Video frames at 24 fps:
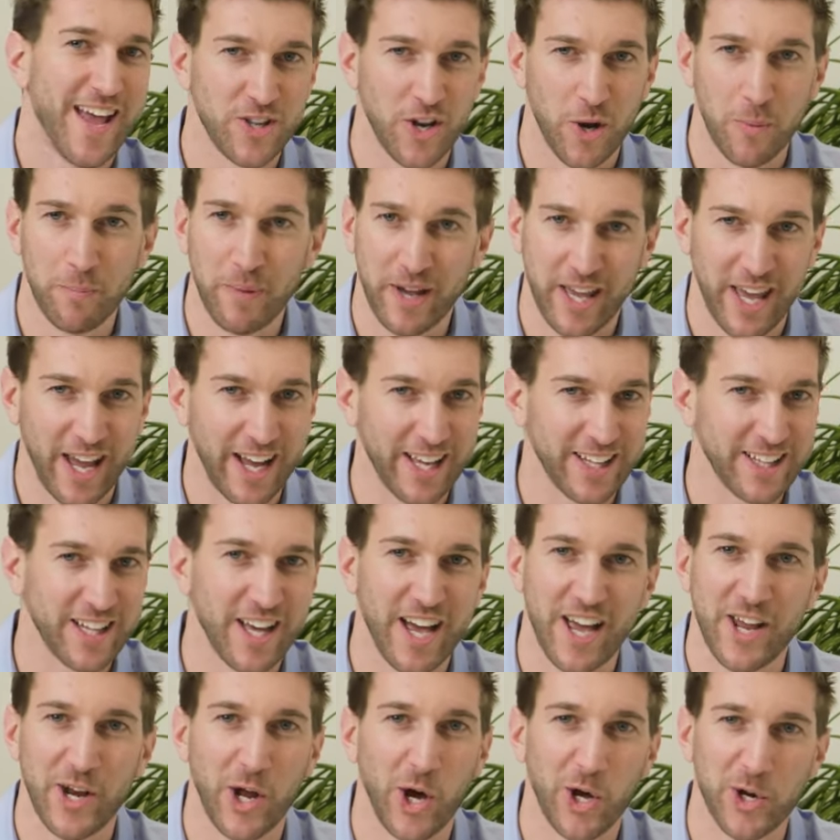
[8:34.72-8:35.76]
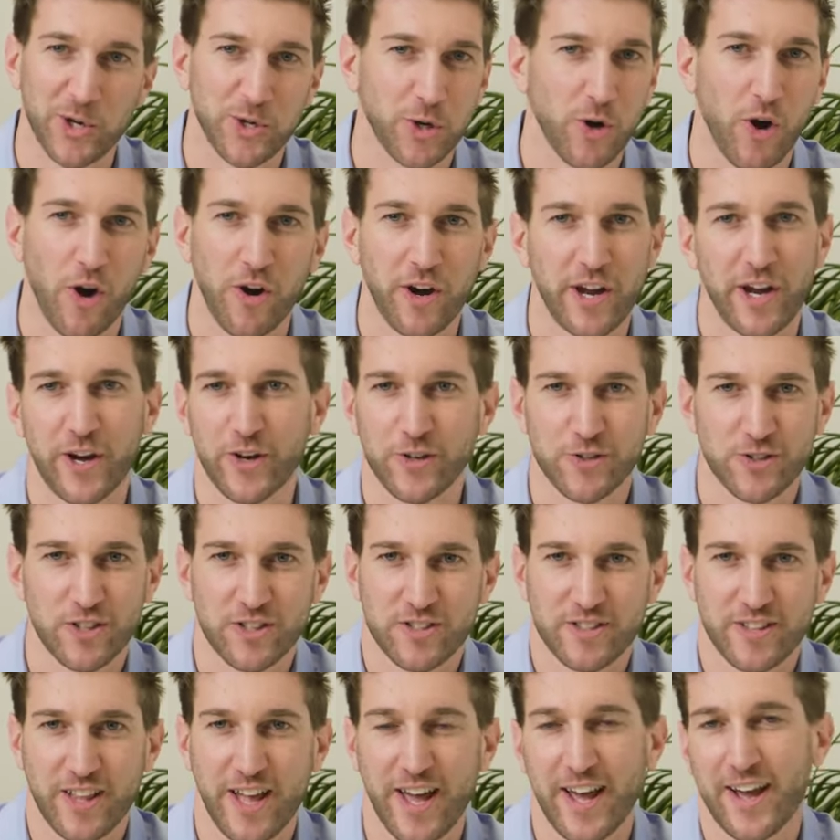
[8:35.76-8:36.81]
You know, Michaela and Hunter are here
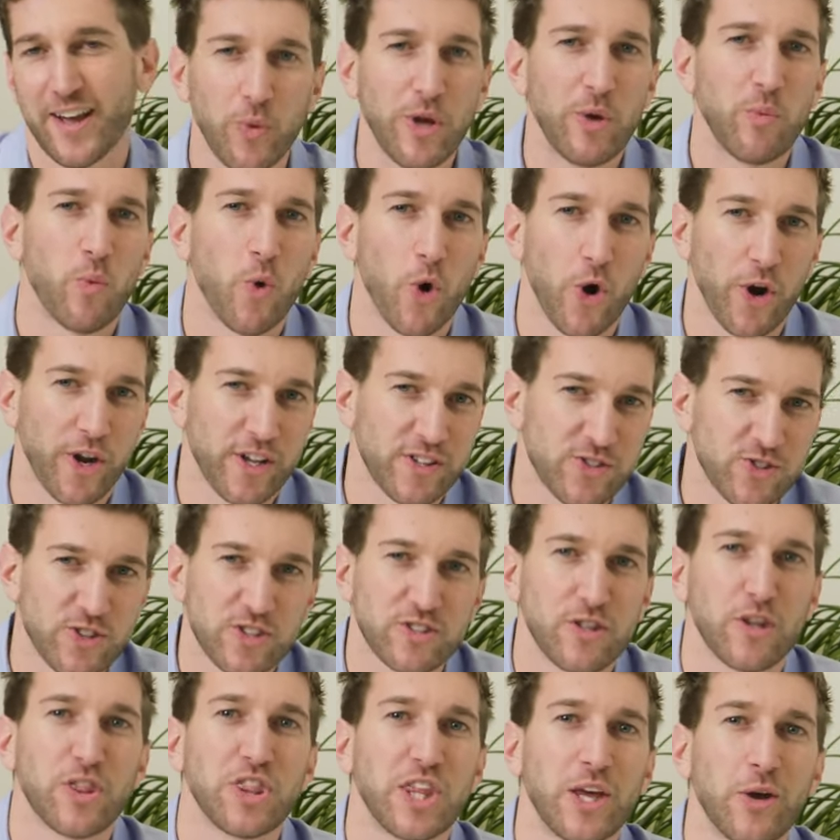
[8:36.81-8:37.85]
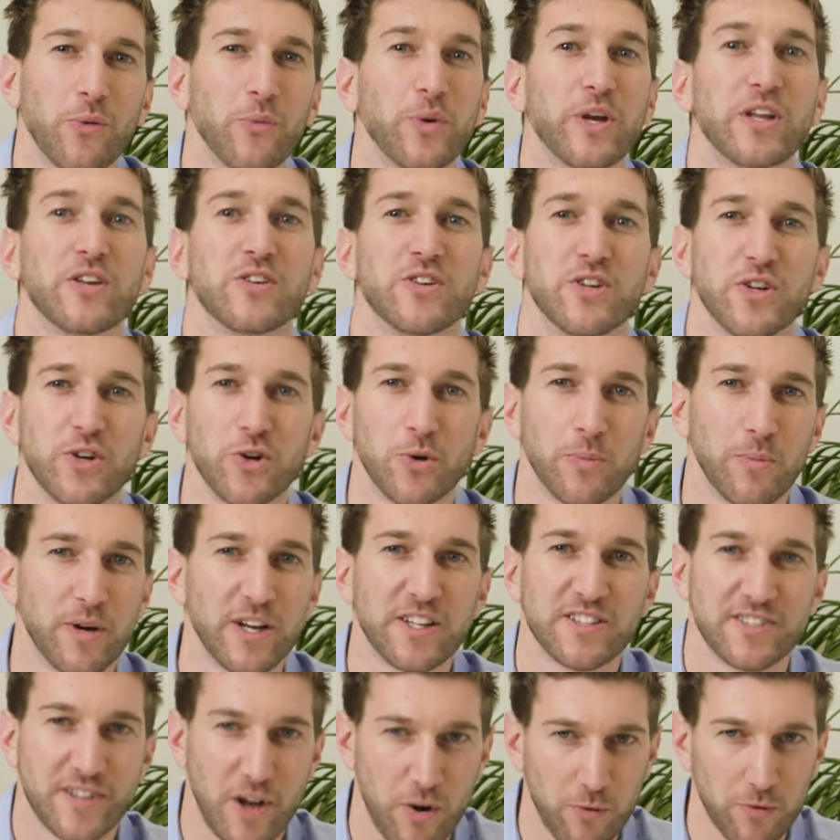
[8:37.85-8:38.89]
just like, we work, it's just a thing we do, but
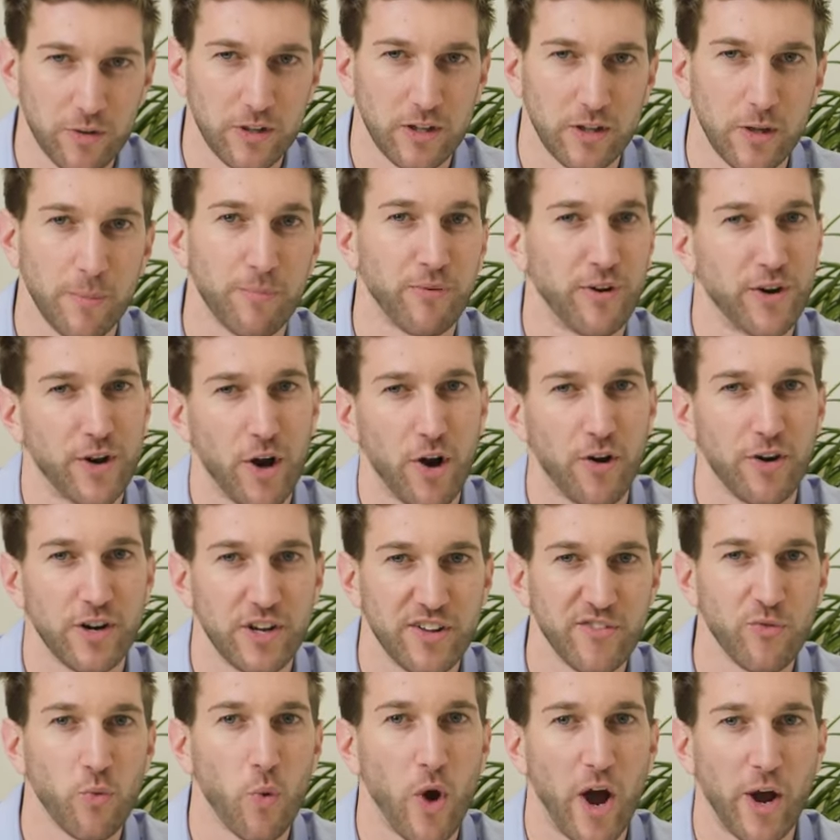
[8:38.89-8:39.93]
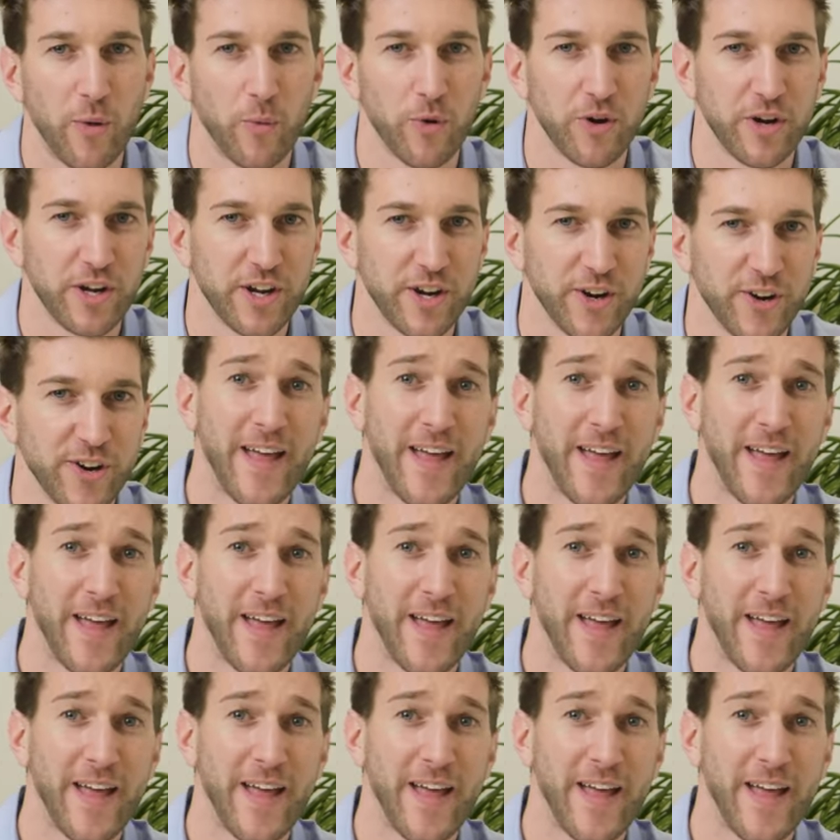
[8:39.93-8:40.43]
it's not really the priority of why we're here.